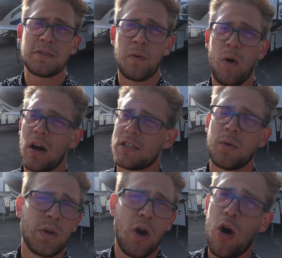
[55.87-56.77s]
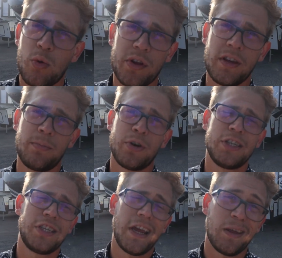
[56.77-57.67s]
much for watching. We all really
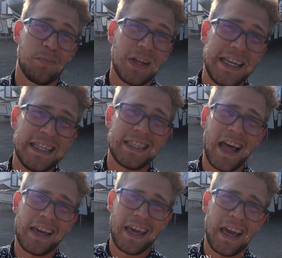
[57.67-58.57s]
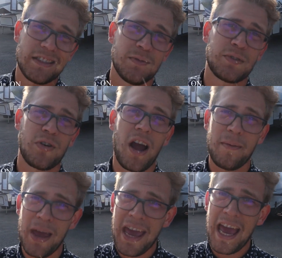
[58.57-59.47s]
appreciate it. Please like and
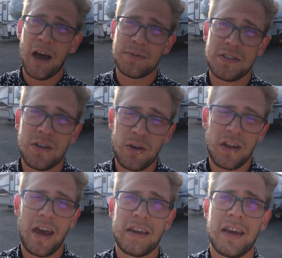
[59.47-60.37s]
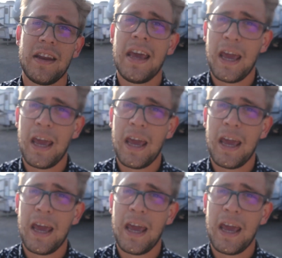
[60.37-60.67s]
subscribe. Helps us know you like it.